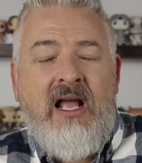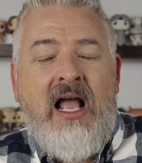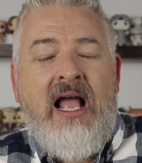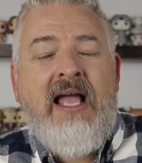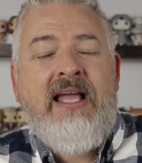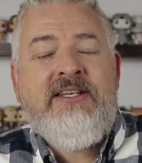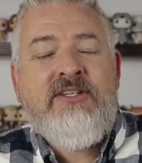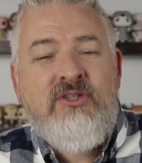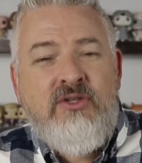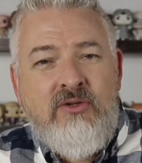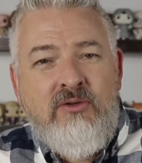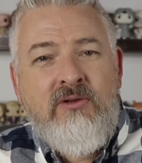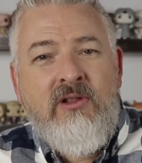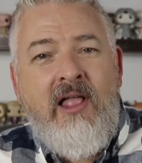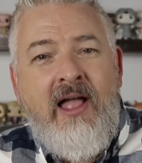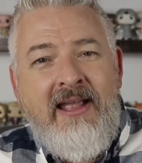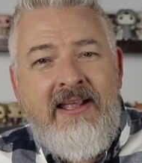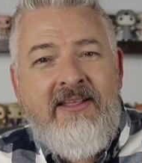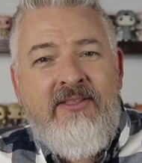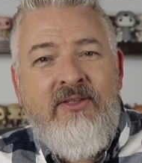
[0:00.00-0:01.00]
I do
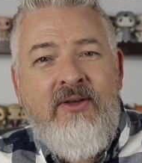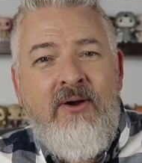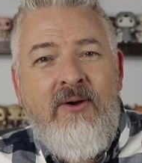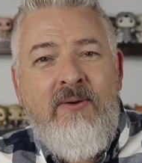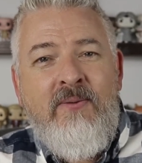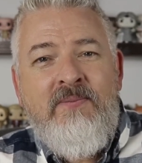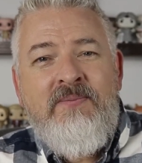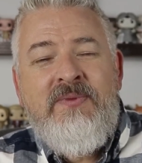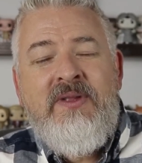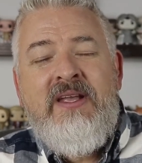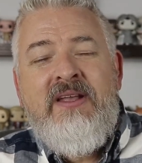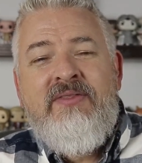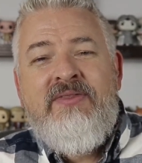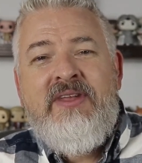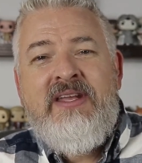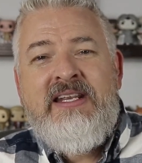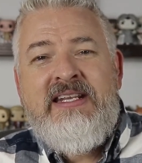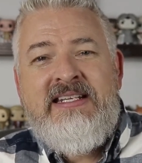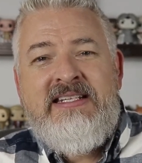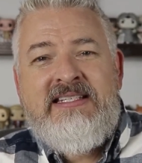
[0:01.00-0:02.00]
like, though,
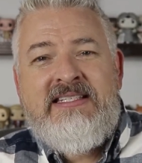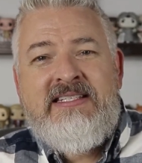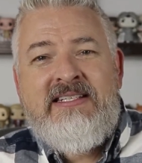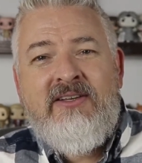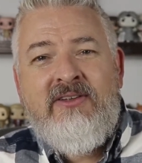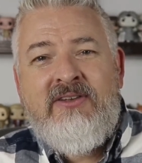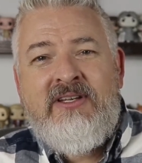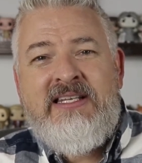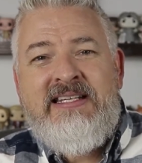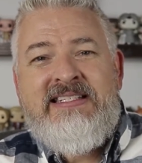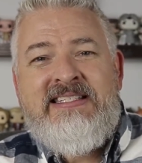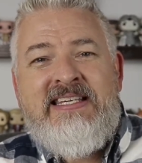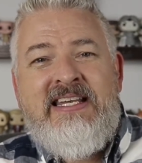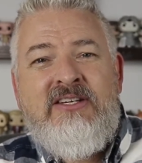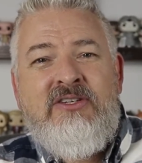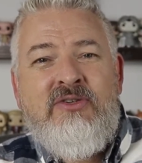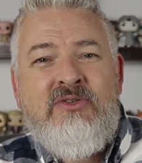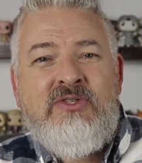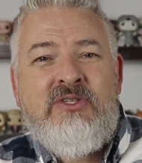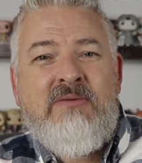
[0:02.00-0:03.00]
that he still
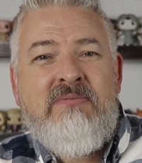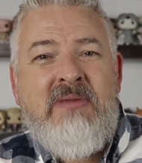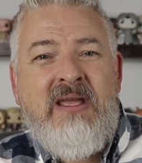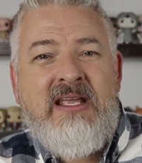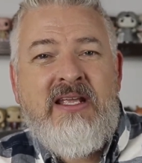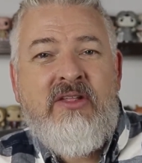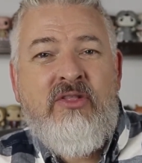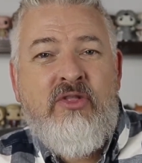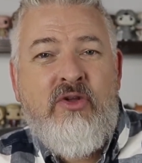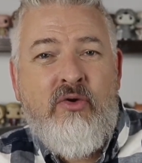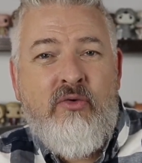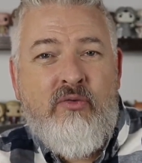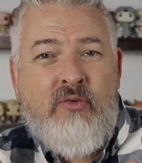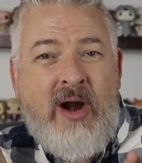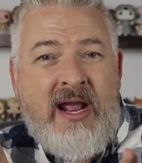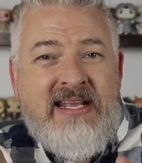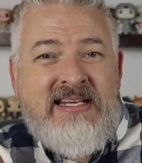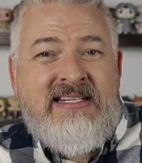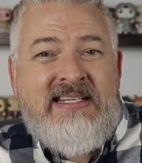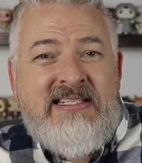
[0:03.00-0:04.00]
continues to make the
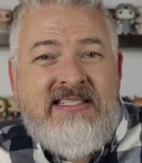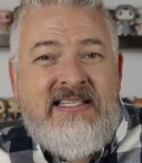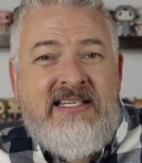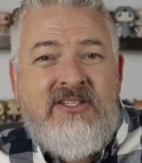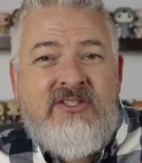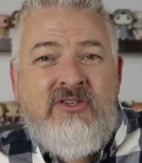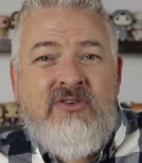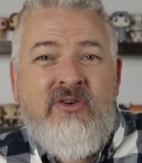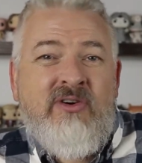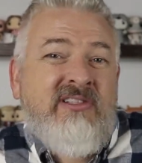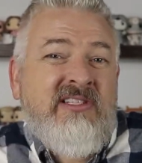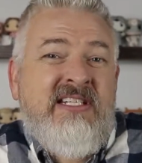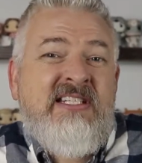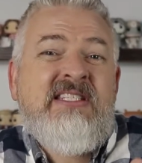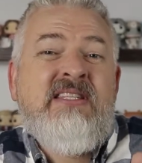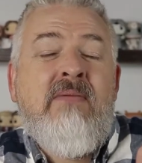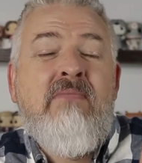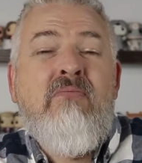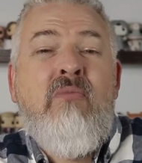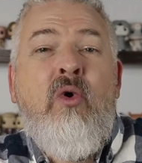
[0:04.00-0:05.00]
right decision, or at
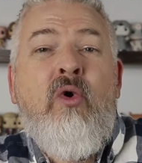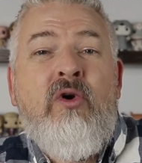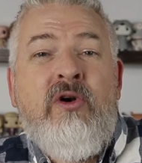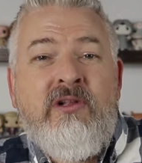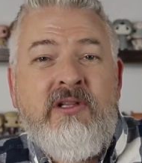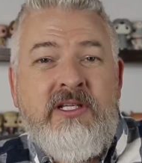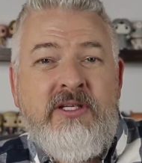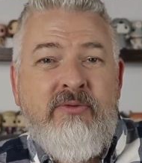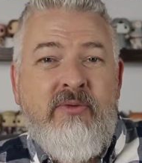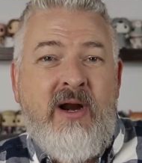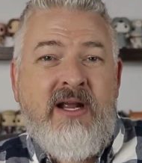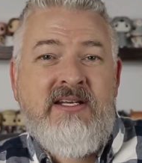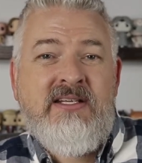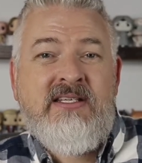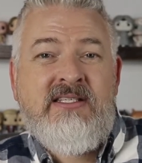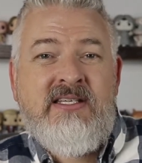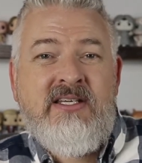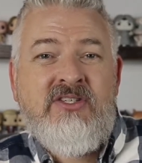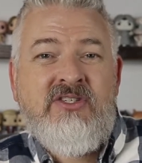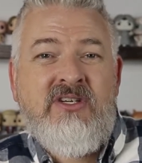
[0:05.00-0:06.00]
least the morally right
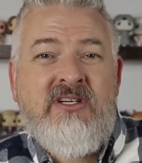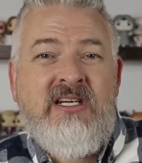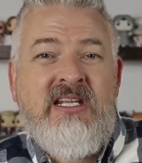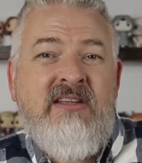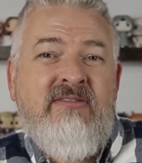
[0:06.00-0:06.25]
decision.